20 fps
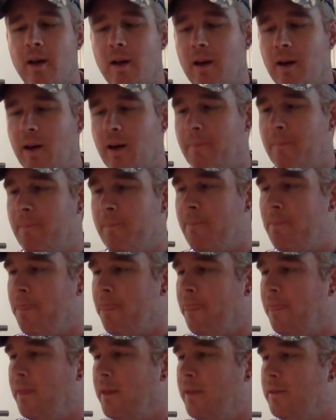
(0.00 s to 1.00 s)
Um,
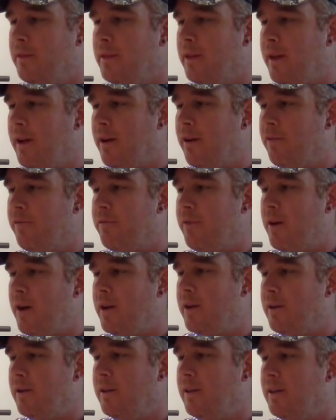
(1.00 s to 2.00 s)
the air
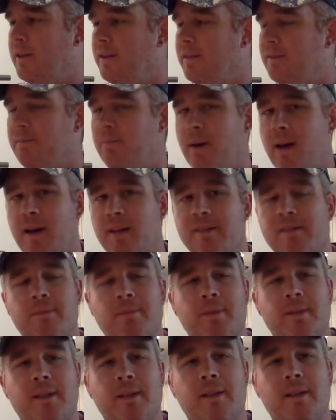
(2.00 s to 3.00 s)
fryer is
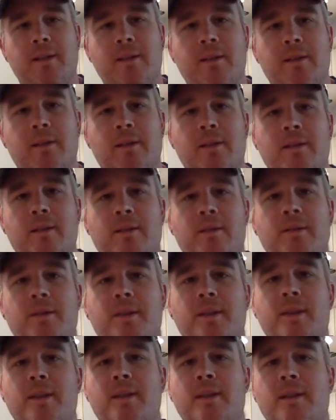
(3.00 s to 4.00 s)
possibly
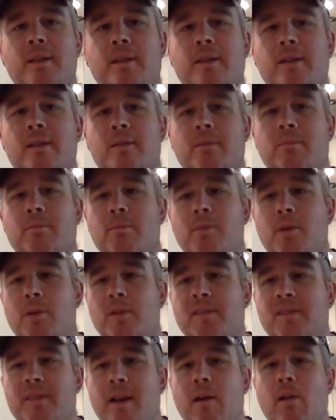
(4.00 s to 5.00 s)
the
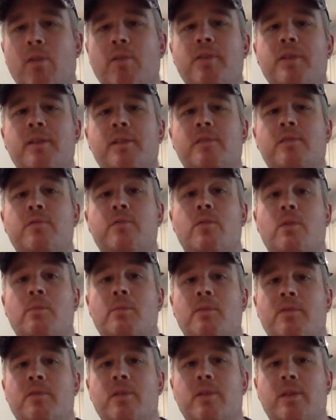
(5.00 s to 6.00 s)
most healthiest
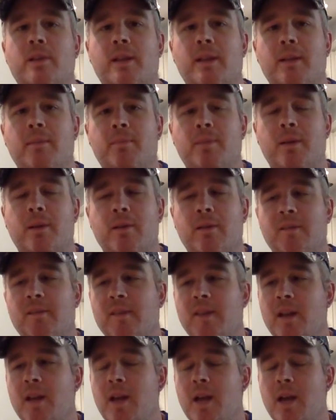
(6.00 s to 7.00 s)
form of cooking
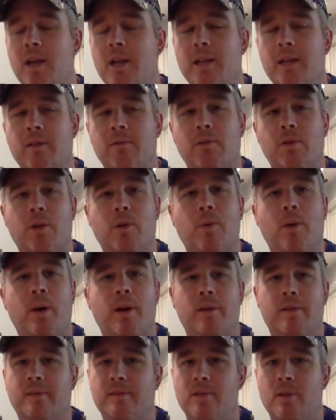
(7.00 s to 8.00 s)
because it
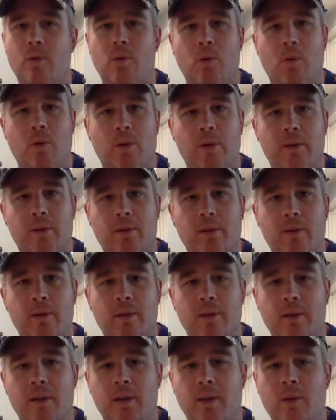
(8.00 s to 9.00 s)
requires no oil
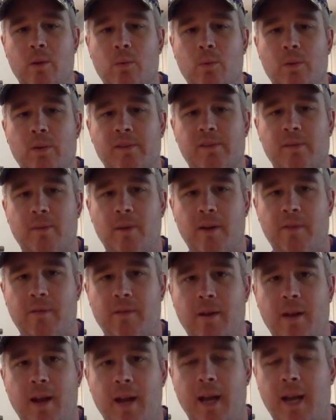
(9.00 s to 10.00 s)

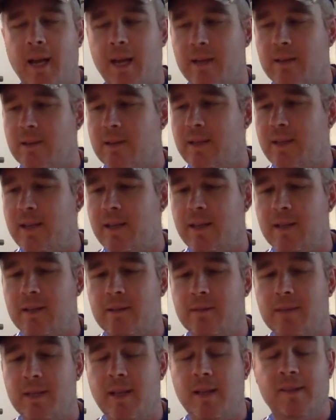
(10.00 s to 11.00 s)
whatsoever and
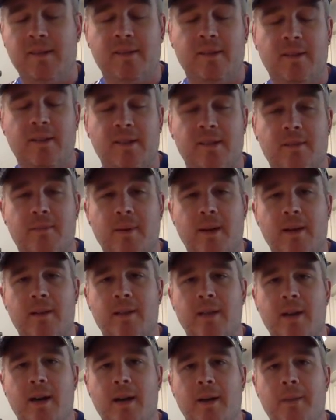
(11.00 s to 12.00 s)
it takes the least amount of
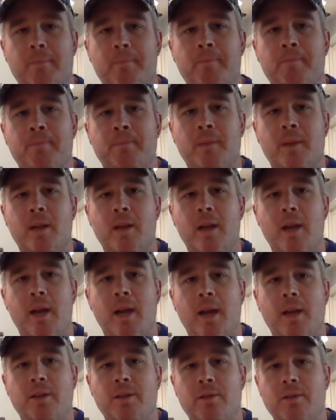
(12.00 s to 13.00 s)
time.
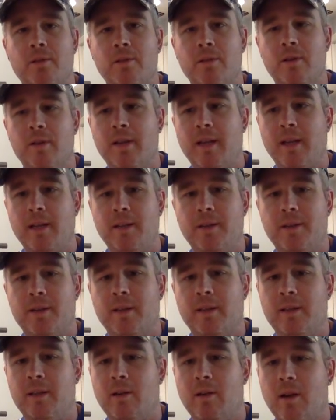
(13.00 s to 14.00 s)
And you can cook anything
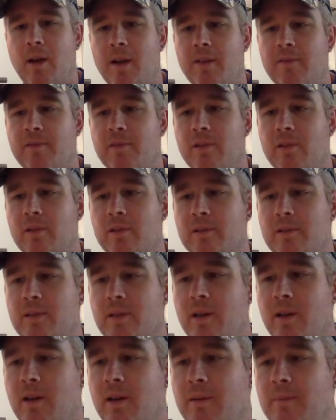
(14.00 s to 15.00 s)
in here. I've cooked
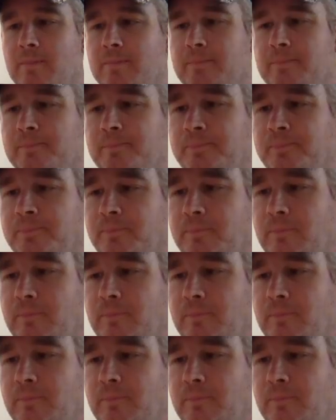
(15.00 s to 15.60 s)
um,